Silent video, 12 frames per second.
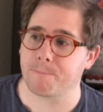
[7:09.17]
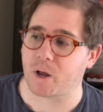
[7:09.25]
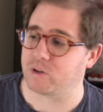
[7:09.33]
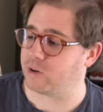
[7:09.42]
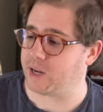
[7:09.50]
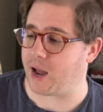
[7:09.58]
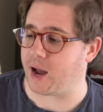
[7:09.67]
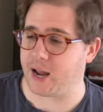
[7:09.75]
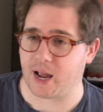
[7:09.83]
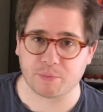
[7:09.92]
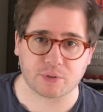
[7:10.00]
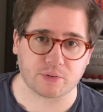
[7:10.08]
So yeah, I
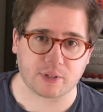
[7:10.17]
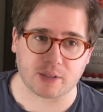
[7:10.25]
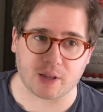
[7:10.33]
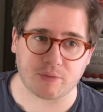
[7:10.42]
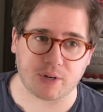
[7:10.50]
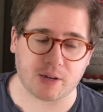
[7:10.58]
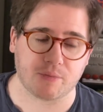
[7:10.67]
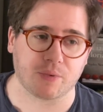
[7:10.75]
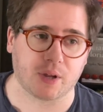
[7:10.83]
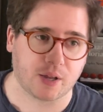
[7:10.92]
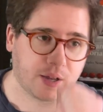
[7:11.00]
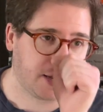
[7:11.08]
absolutely loved it.
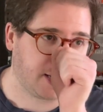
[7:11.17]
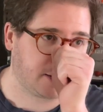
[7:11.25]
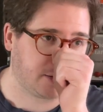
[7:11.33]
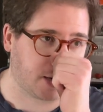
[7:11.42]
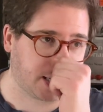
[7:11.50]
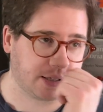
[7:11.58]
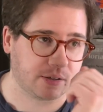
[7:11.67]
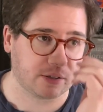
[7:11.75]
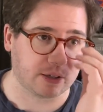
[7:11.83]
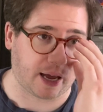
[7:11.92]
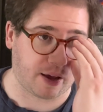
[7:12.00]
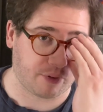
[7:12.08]
It does
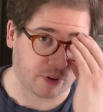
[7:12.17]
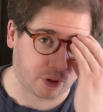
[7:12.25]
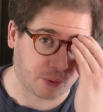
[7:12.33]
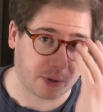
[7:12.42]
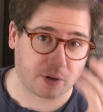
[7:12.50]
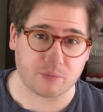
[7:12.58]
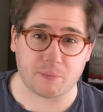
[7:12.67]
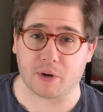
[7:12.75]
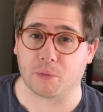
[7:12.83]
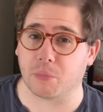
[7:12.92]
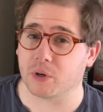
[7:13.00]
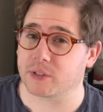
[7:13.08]
have a little bit of middle
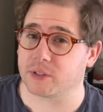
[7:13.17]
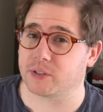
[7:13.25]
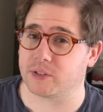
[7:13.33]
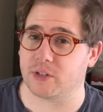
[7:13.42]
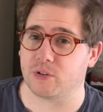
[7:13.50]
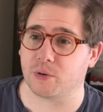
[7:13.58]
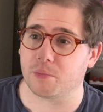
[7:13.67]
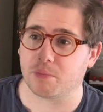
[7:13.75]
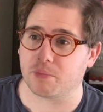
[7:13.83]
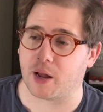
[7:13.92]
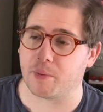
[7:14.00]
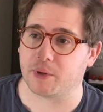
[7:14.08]
book syndrome,
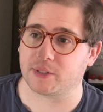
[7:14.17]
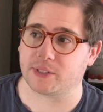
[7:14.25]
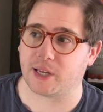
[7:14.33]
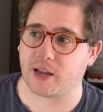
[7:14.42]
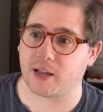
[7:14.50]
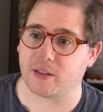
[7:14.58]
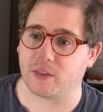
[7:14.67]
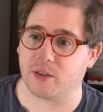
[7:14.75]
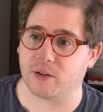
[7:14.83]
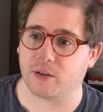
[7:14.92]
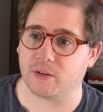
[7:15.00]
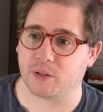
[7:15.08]
I must say.
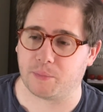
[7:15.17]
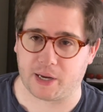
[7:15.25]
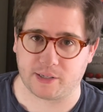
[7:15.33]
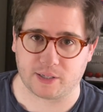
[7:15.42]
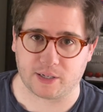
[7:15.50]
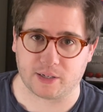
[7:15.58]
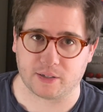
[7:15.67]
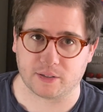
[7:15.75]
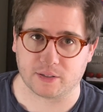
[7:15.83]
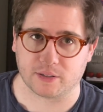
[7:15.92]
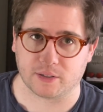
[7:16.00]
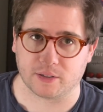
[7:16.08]
The pacing
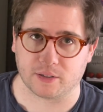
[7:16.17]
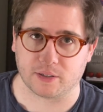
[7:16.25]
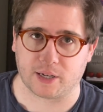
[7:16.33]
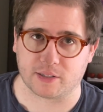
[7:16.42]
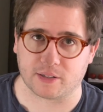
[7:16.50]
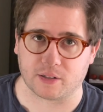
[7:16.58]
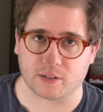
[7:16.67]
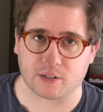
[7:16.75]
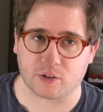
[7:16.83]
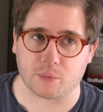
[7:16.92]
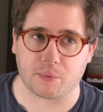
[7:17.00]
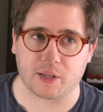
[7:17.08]
gets a
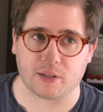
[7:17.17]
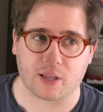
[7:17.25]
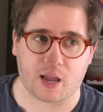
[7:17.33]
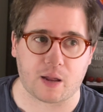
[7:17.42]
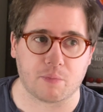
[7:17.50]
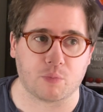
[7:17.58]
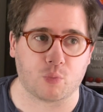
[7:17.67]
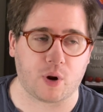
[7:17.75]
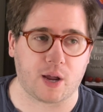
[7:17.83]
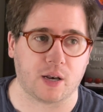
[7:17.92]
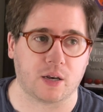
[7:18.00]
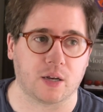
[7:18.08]
little bit lame
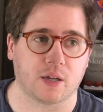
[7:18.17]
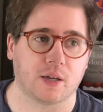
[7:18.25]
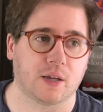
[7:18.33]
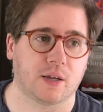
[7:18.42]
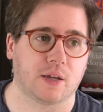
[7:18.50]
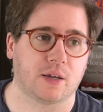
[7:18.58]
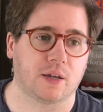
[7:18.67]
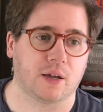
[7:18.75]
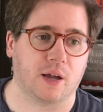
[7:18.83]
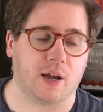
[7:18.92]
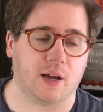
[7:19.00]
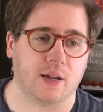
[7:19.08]
when
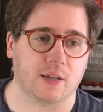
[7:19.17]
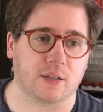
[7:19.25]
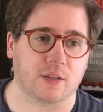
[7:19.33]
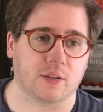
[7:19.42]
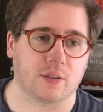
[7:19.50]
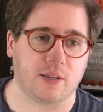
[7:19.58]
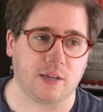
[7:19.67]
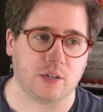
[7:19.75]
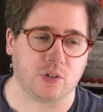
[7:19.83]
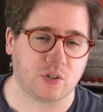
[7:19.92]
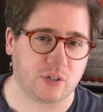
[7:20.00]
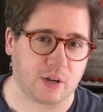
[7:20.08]
the
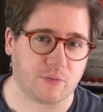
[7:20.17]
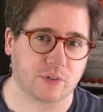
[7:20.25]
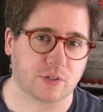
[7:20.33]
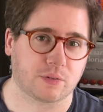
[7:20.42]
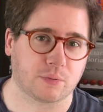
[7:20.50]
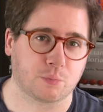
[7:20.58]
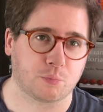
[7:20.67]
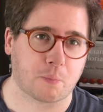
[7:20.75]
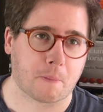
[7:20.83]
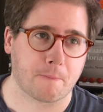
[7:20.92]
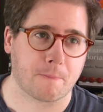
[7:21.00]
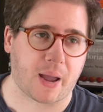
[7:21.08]
shifts
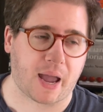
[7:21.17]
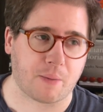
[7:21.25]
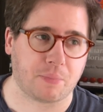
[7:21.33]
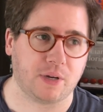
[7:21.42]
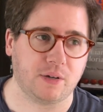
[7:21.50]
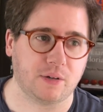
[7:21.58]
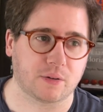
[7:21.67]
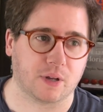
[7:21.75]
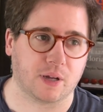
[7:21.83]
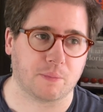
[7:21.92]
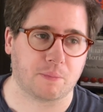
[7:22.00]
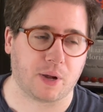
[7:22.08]
happen,
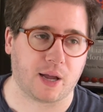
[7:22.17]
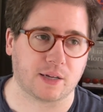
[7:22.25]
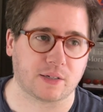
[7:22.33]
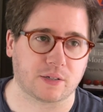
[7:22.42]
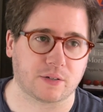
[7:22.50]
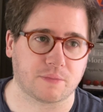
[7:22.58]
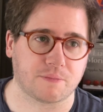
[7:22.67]
but